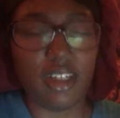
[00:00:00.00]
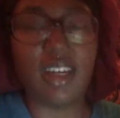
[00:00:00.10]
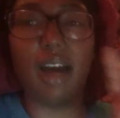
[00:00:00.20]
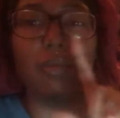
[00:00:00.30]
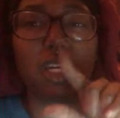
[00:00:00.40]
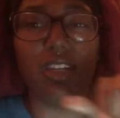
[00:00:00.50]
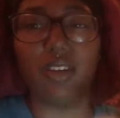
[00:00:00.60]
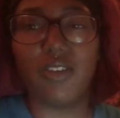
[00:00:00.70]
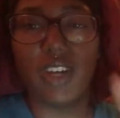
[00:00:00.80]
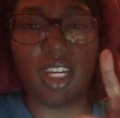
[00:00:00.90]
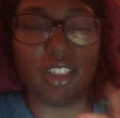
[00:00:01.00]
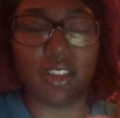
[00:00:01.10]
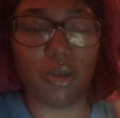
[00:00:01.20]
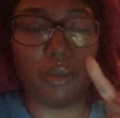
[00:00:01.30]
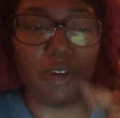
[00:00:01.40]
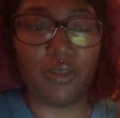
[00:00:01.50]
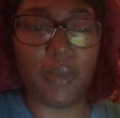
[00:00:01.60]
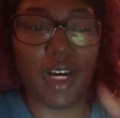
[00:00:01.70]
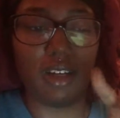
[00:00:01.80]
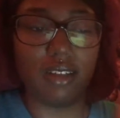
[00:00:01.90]
Yeah, I'm getting notifications on both
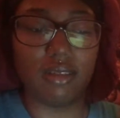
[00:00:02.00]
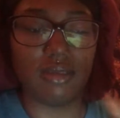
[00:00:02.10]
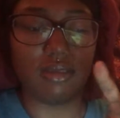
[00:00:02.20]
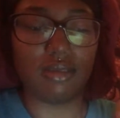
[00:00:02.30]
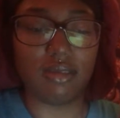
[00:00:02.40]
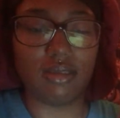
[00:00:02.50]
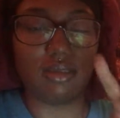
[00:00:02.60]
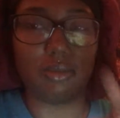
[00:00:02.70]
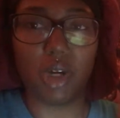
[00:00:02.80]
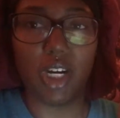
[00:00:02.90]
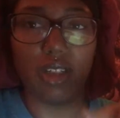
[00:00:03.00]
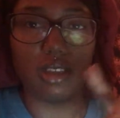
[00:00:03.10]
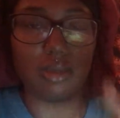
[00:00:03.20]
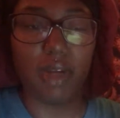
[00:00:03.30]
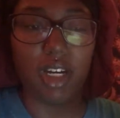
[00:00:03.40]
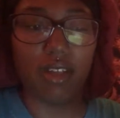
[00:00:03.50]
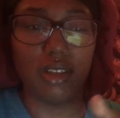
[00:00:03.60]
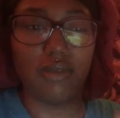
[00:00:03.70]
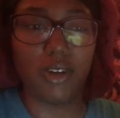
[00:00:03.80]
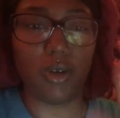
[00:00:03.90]
of my products, my
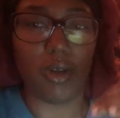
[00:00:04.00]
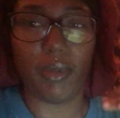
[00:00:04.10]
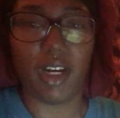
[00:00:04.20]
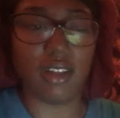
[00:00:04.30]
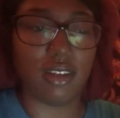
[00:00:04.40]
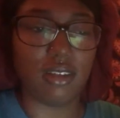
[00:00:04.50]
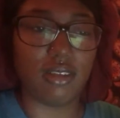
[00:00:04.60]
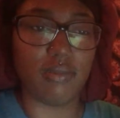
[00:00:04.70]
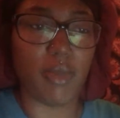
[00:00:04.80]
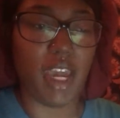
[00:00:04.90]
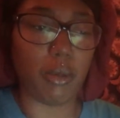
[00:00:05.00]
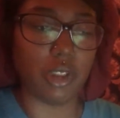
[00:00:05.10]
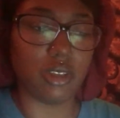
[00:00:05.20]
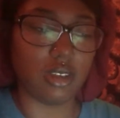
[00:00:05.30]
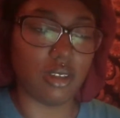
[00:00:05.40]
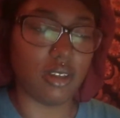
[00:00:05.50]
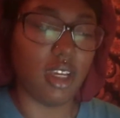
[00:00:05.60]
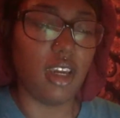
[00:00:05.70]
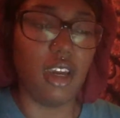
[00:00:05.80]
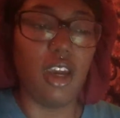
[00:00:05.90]
uh, phone and my MacBook.
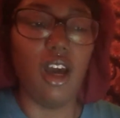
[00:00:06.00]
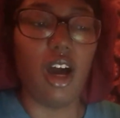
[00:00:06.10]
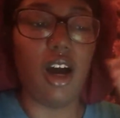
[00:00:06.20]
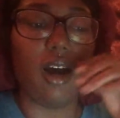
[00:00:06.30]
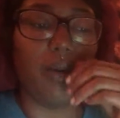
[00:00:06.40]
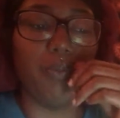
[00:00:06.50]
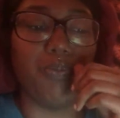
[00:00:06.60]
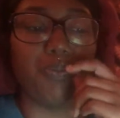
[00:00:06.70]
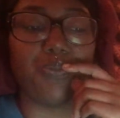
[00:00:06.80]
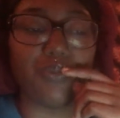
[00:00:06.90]
So, um,